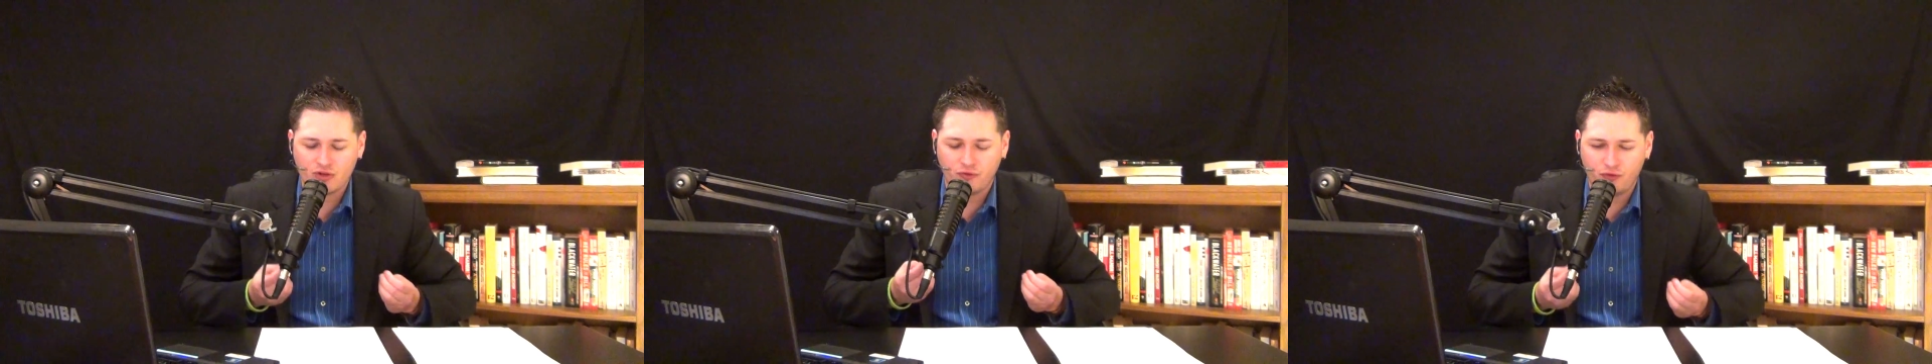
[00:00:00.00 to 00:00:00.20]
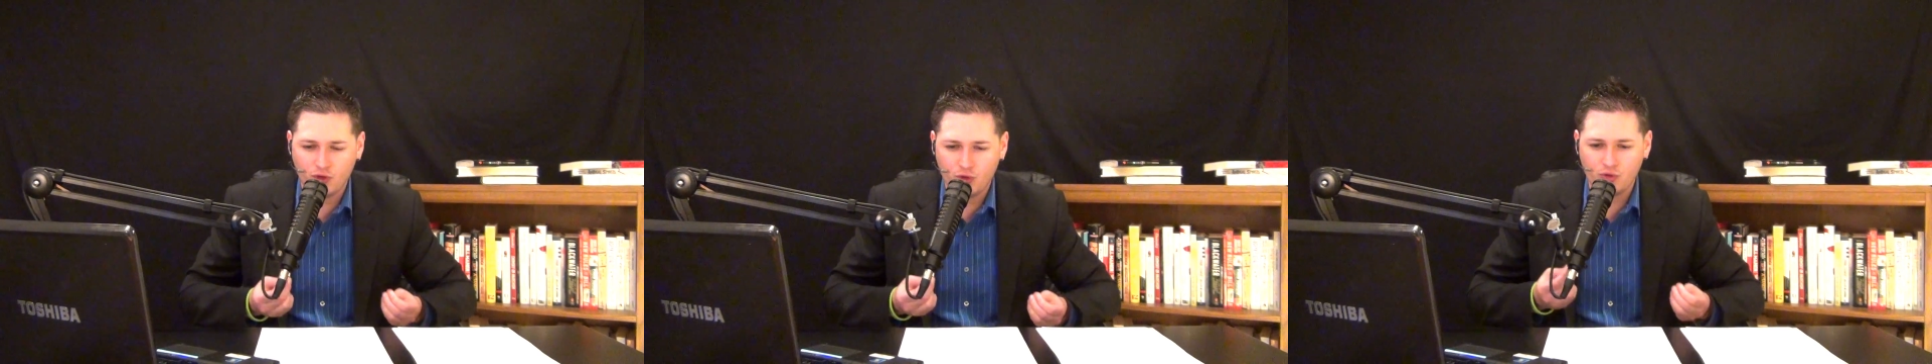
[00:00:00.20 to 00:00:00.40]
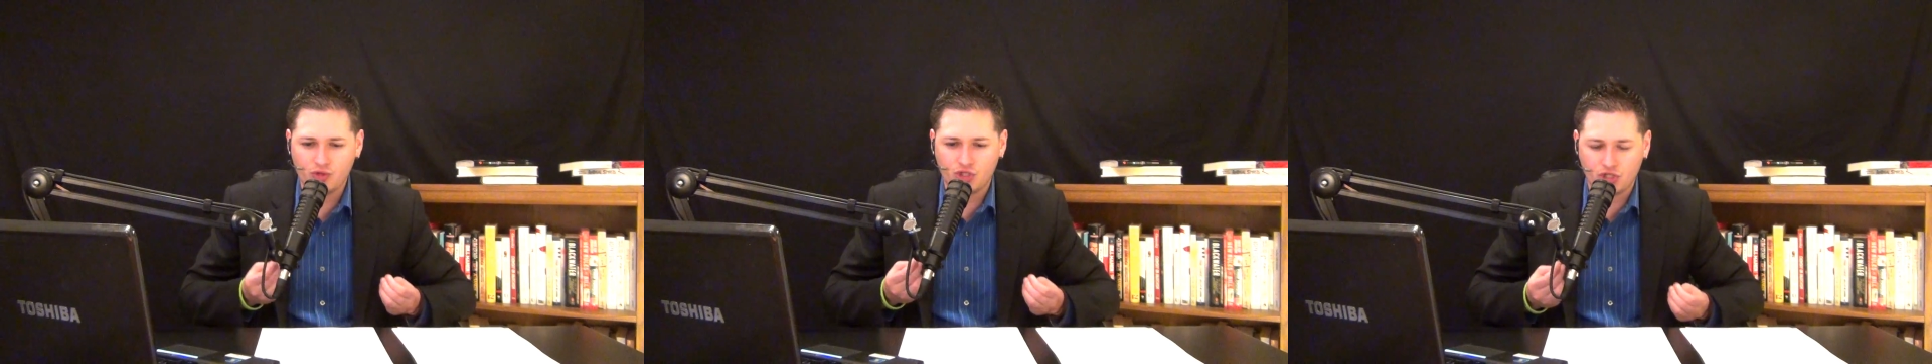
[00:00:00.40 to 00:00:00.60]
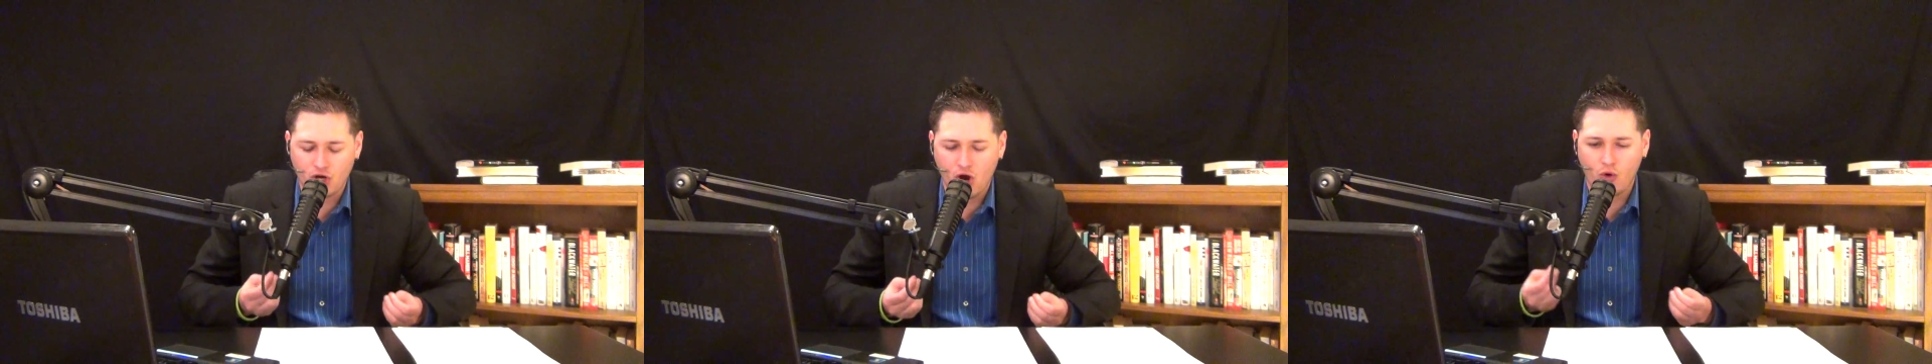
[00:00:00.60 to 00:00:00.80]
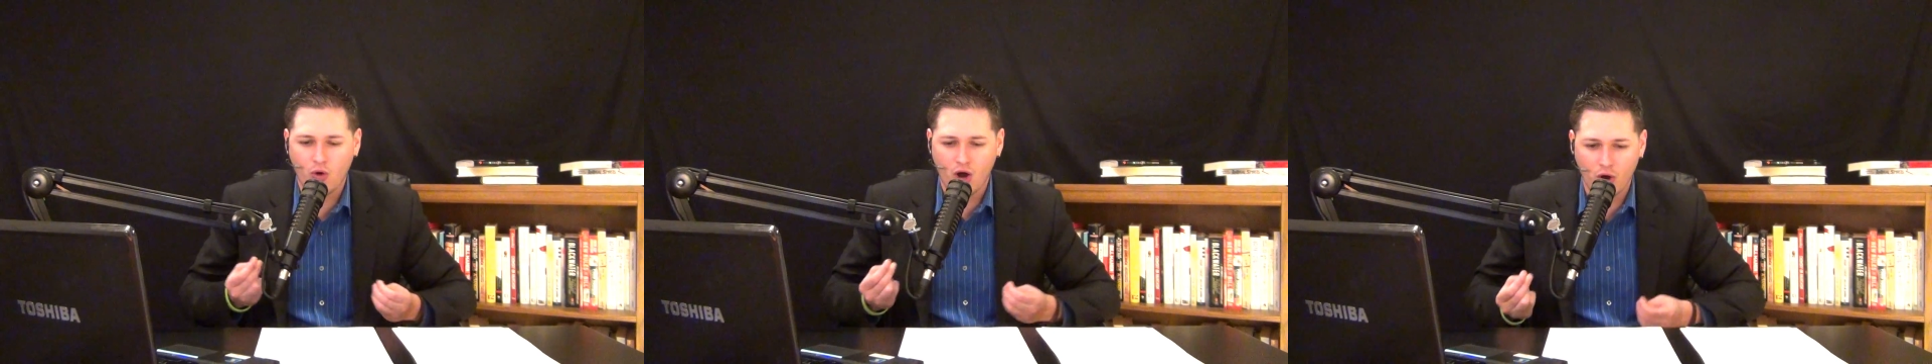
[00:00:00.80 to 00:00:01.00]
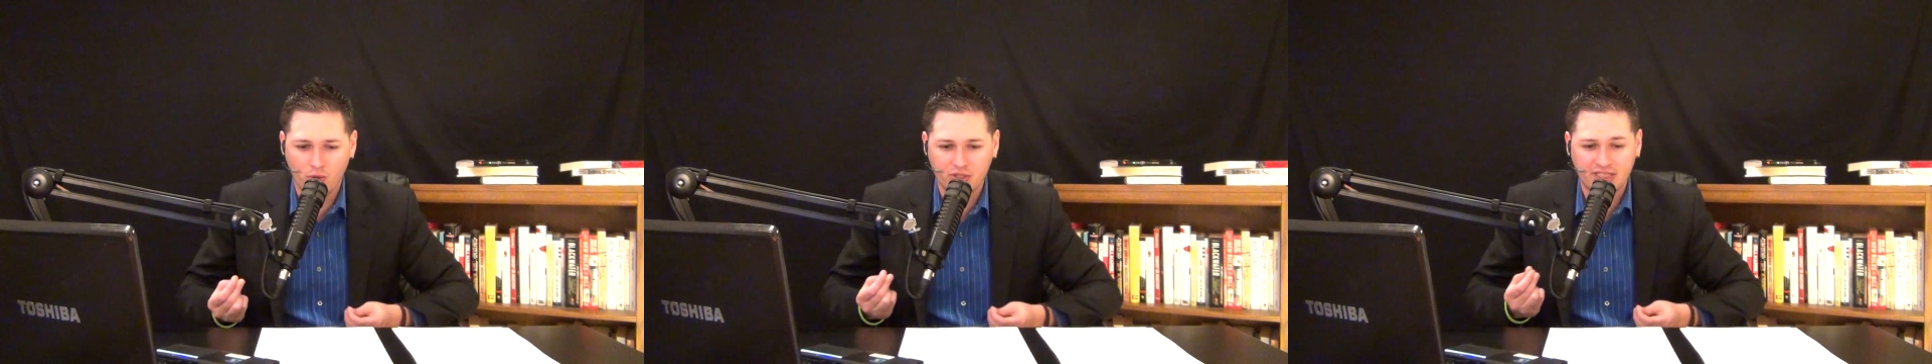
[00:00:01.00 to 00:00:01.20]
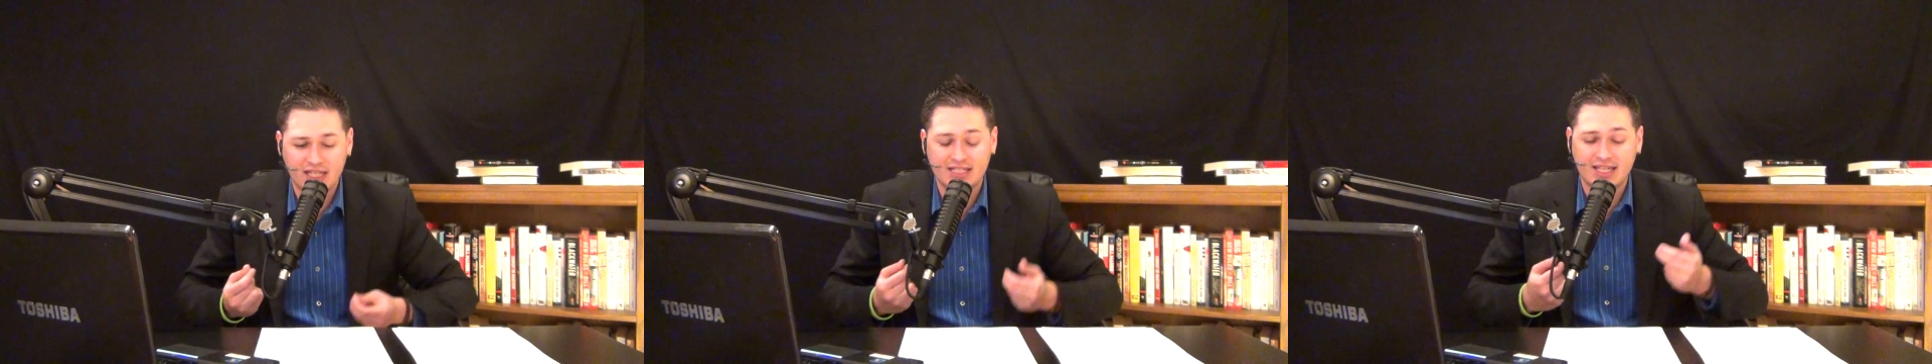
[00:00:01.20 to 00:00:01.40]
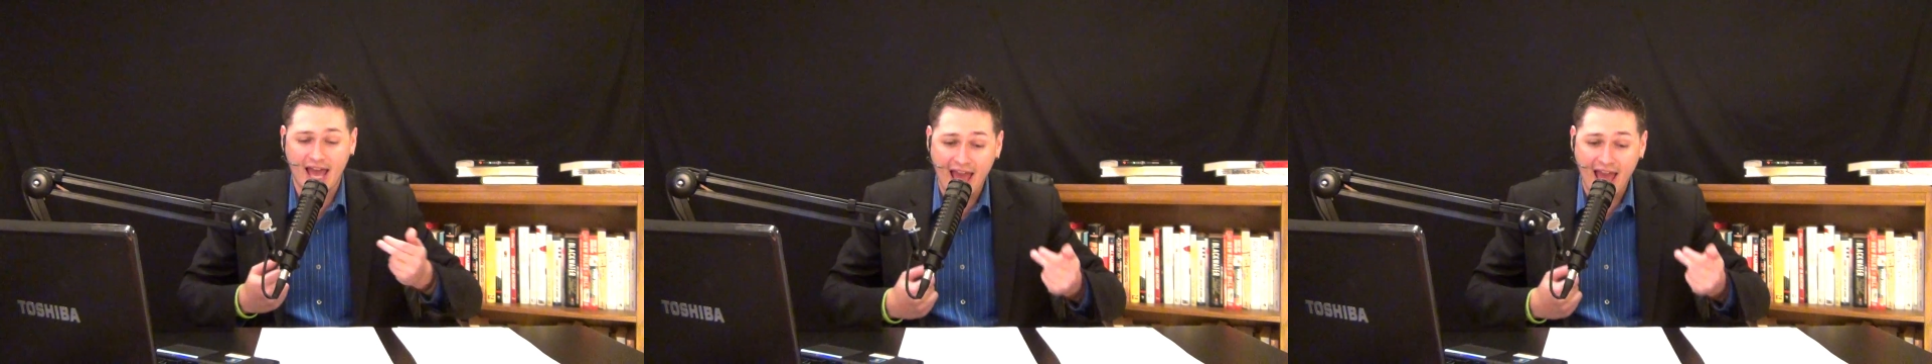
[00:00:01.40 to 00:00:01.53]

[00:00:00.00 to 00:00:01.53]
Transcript: food show host is